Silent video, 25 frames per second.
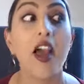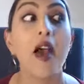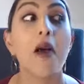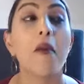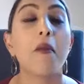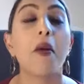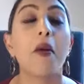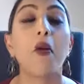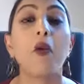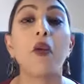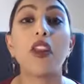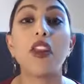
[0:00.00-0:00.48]

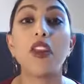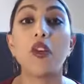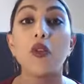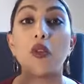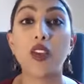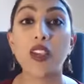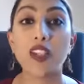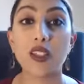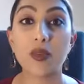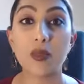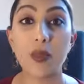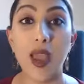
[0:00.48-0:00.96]
But when you
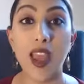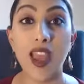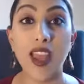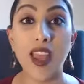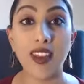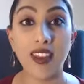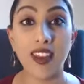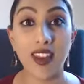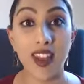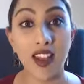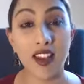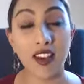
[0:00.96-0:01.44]

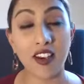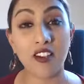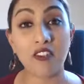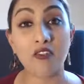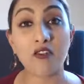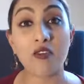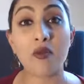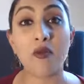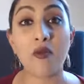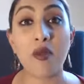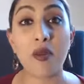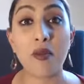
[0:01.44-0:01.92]
expand out and
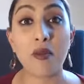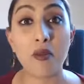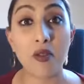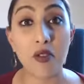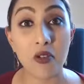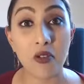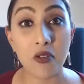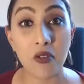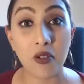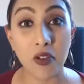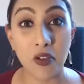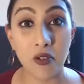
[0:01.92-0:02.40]
remember
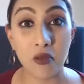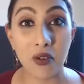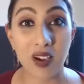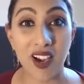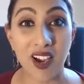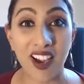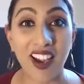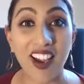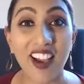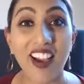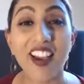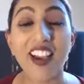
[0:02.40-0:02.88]
who you
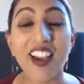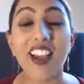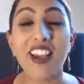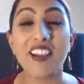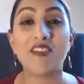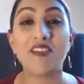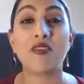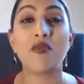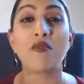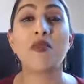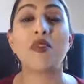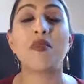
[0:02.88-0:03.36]
are and
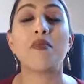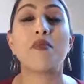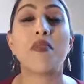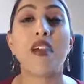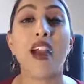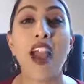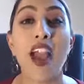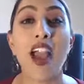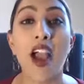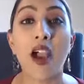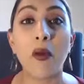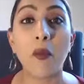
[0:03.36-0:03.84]
remember
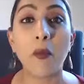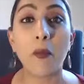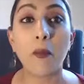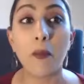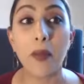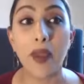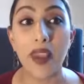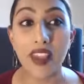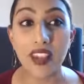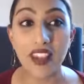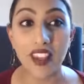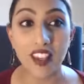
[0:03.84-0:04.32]
how
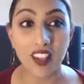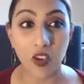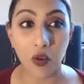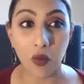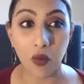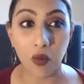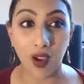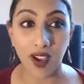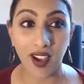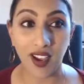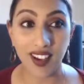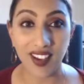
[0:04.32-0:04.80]
big you
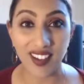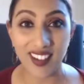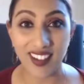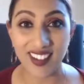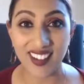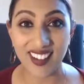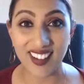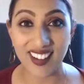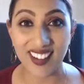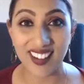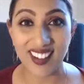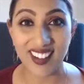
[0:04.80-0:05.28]
are,
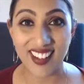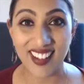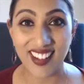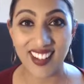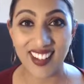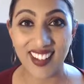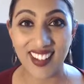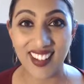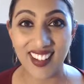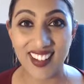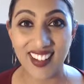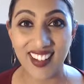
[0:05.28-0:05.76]

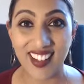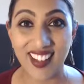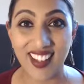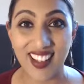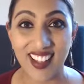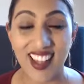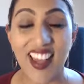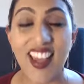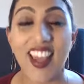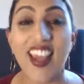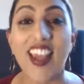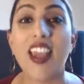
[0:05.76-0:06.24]

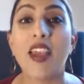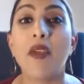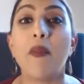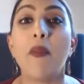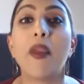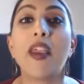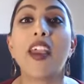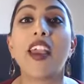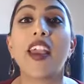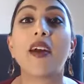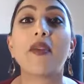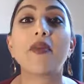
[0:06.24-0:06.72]
it
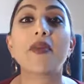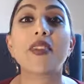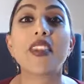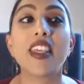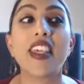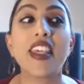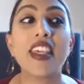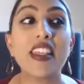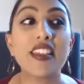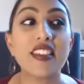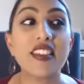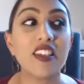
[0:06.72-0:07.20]
becomes
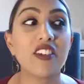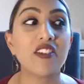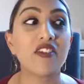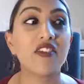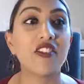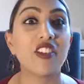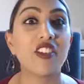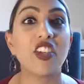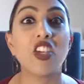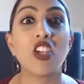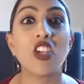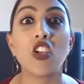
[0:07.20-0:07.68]
easier for
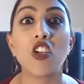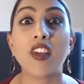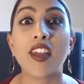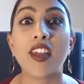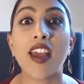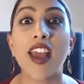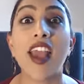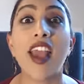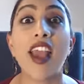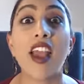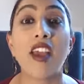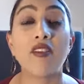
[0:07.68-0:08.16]
you to
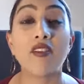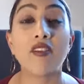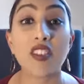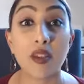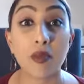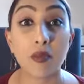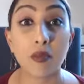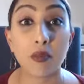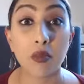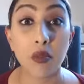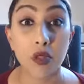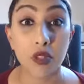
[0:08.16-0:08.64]
have
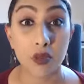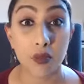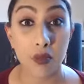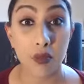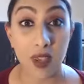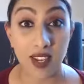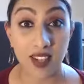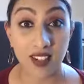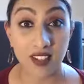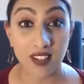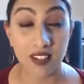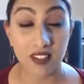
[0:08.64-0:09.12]
some
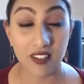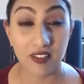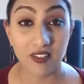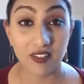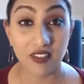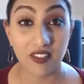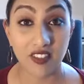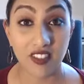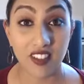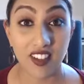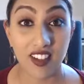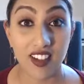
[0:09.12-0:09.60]
perspective.
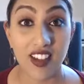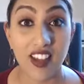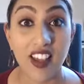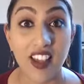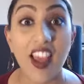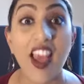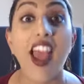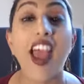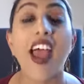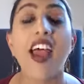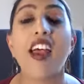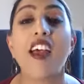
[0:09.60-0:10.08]

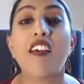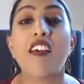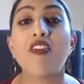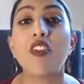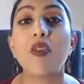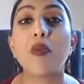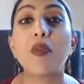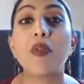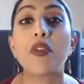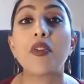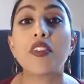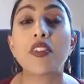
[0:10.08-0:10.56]
Have the
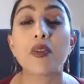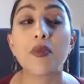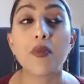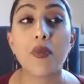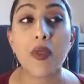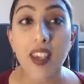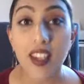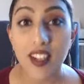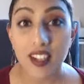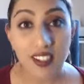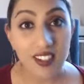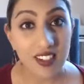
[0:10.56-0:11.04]

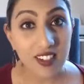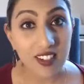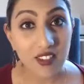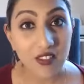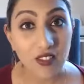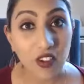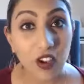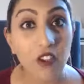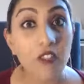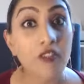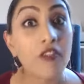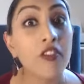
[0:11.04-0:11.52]
perspective
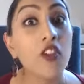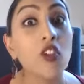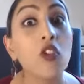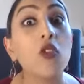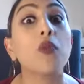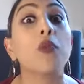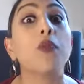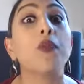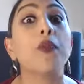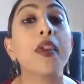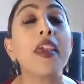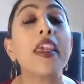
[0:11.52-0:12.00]
of you
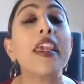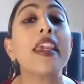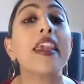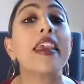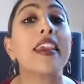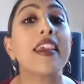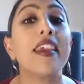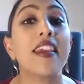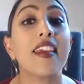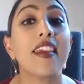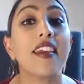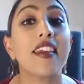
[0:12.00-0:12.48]

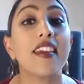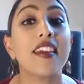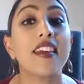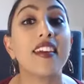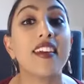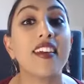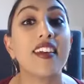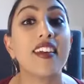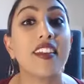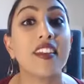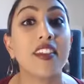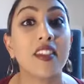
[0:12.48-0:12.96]
being
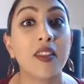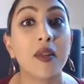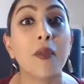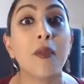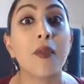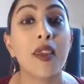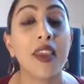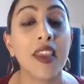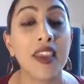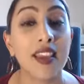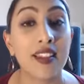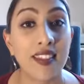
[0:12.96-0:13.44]
the
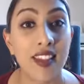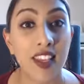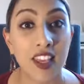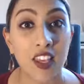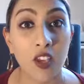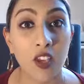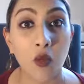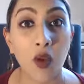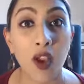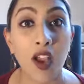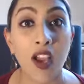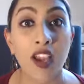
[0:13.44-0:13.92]
being that
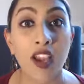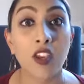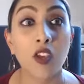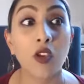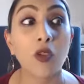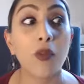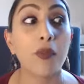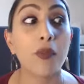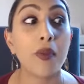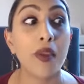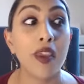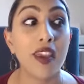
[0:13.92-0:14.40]
you are, you
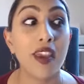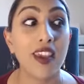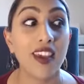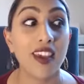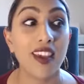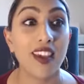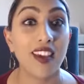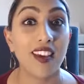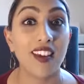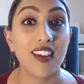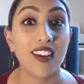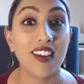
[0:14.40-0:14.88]

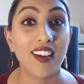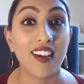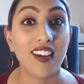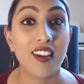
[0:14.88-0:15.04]
being